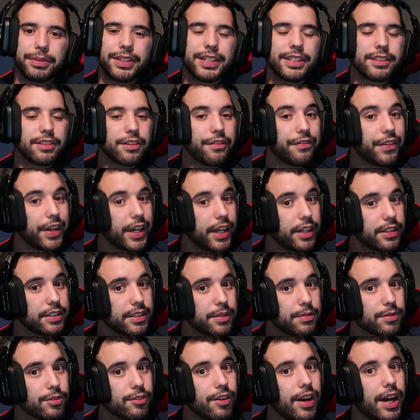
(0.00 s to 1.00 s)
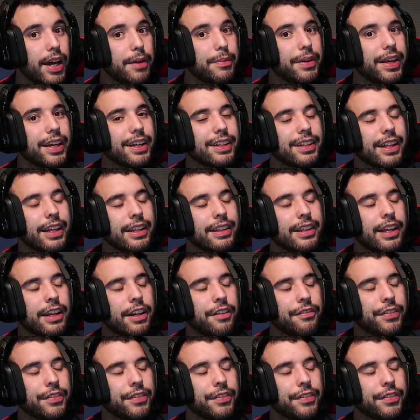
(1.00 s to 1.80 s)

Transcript: Please don't forget to subscribe and click the